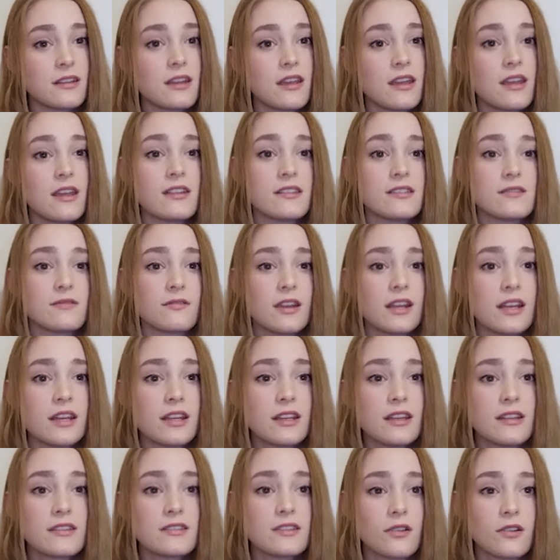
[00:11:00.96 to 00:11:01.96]
he is reading
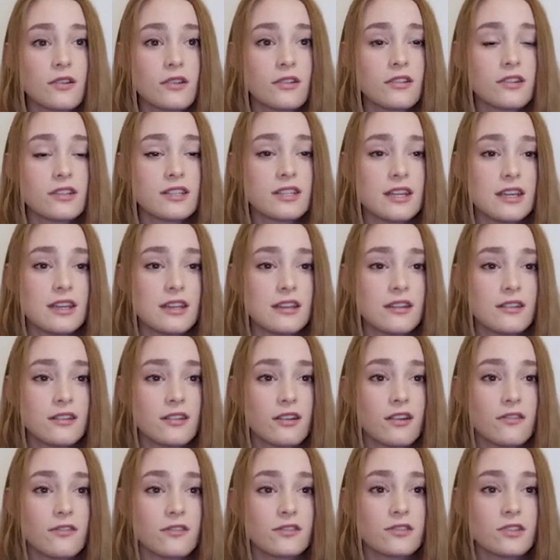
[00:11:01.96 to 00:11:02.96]
his own critique
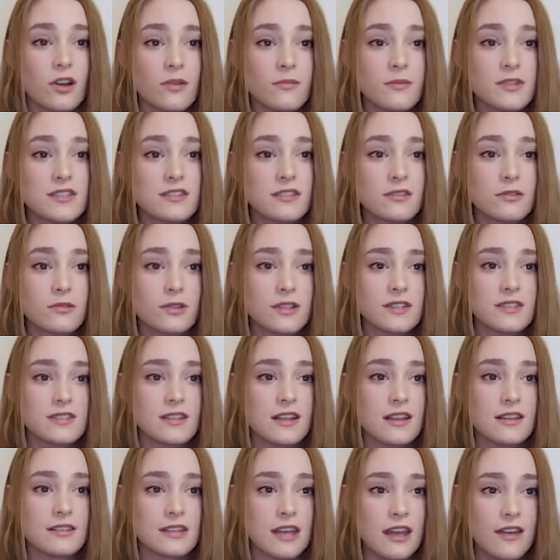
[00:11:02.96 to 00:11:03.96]
of Thomas de
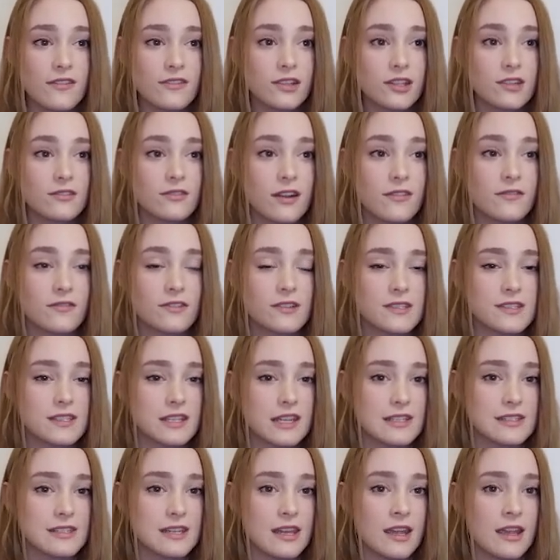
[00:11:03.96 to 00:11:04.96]
Quincey's heavily referenced
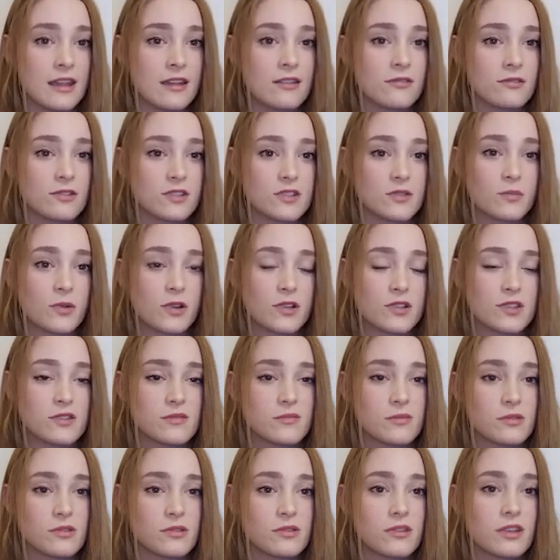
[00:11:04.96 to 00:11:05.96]
essay,
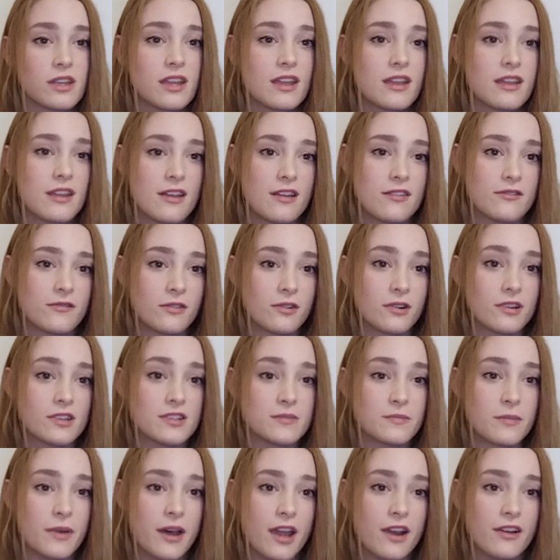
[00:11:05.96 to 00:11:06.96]
responsible for
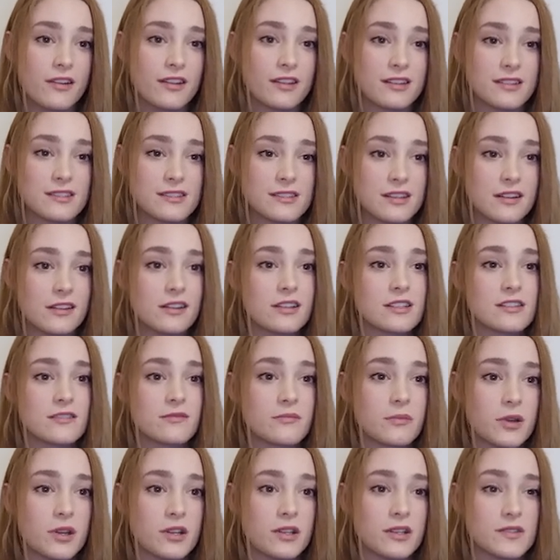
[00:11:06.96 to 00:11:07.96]
inspiring a series of
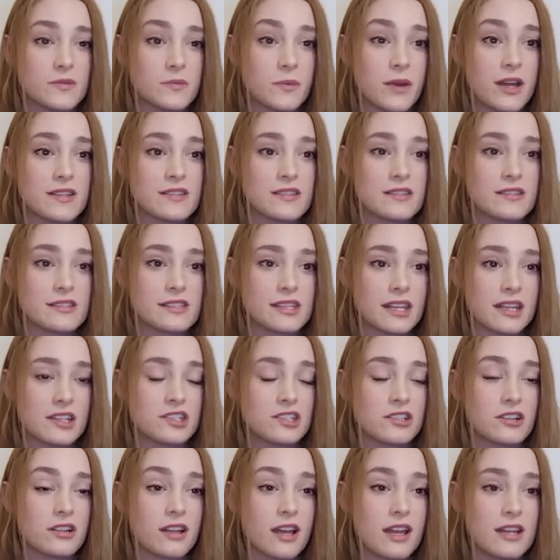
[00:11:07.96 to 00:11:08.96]
murders by
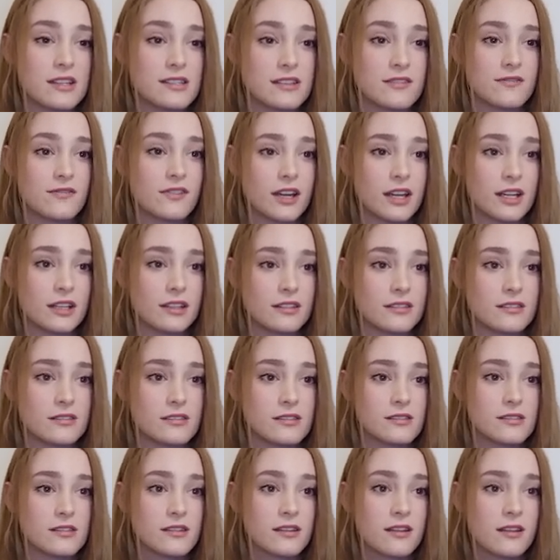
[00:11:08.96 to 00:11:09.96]
sensationalizing
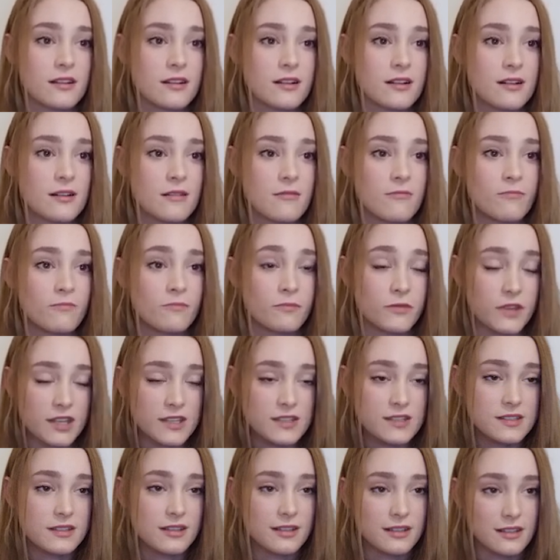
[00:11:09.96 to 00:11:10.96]
violence.
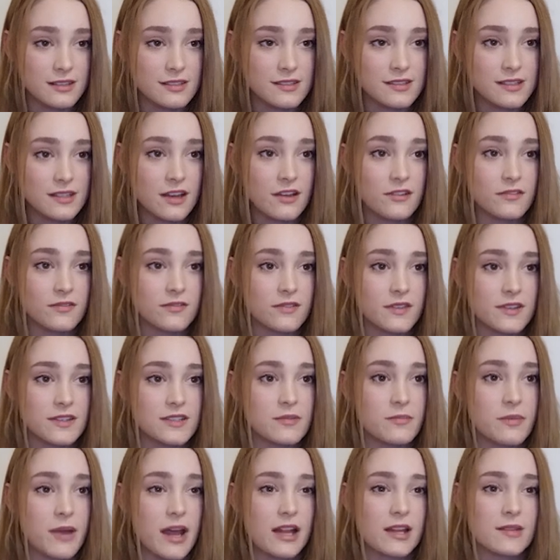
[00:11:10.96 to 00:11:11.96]
This in itself is a
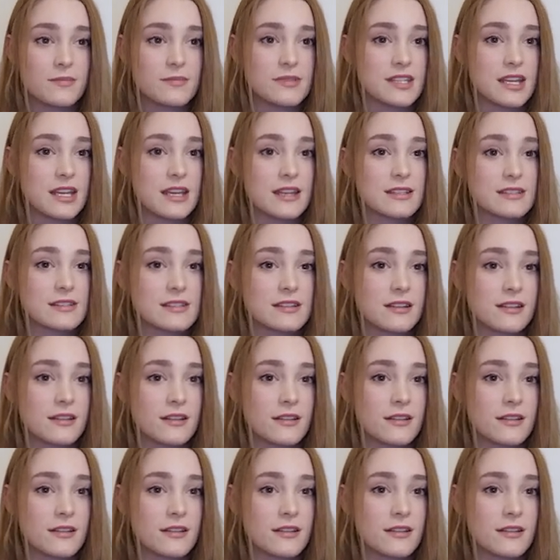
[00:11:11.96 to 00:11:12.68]
palimpsest.